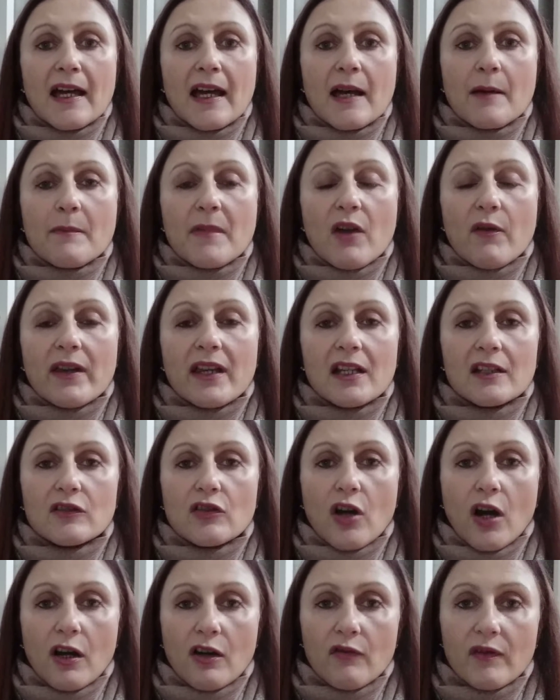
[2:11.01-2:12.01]
American
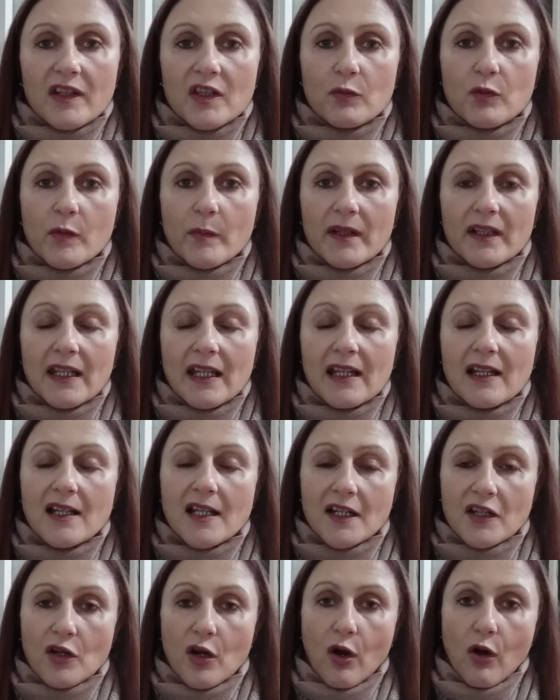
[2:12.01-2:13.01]
Congresswoman
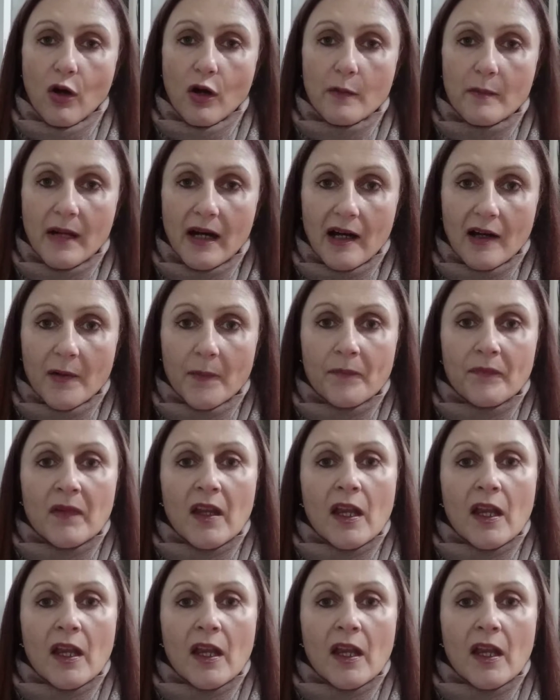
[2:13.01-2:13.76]
Ilhan Omar